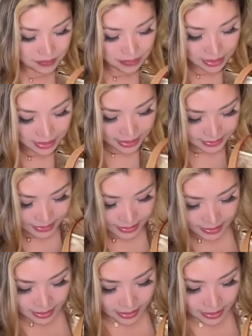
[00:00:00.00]

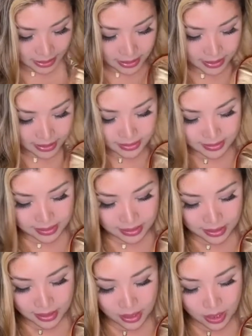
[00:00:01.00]
Let's see.
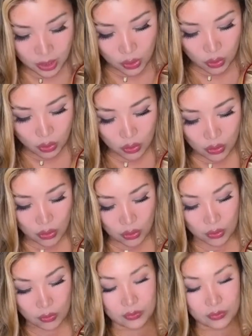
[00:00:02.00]
Ooh,